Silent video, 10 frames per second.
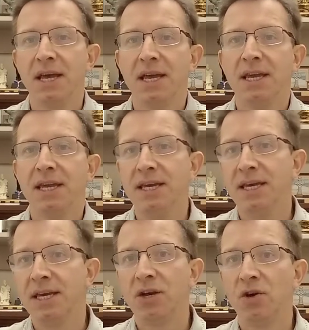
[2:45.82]

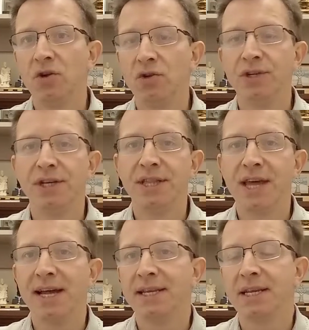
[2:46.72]
he concluded
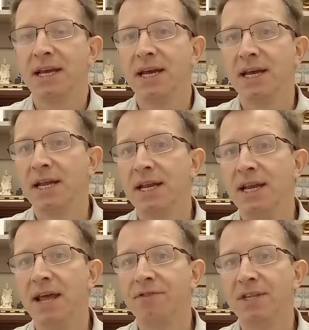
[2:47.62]
that
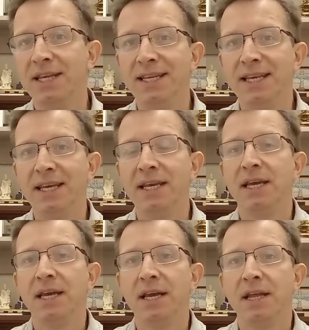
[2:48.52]
Nefertiti
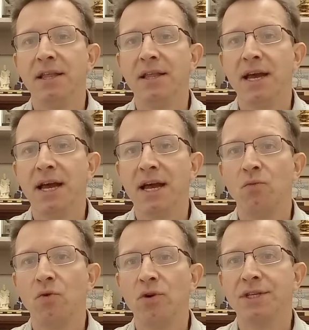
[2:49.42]

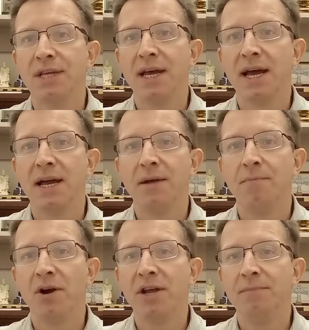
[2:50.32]
was
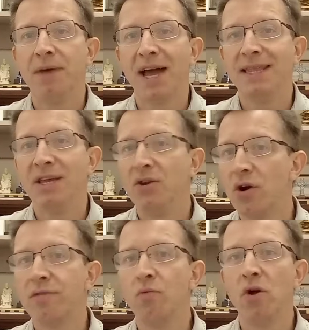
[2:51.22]
buried behind the
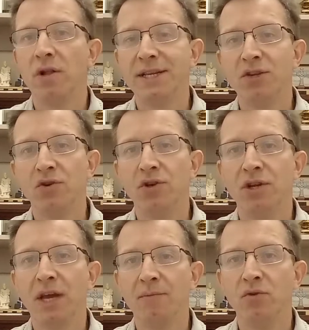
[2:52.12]
north wall in
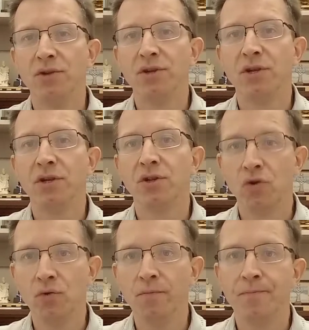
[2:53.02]
Tutankhamun's
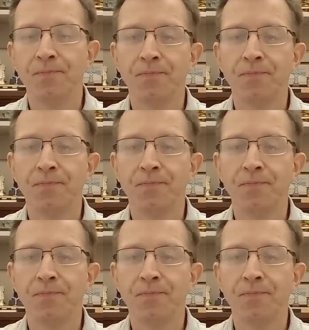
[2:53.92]
tomb.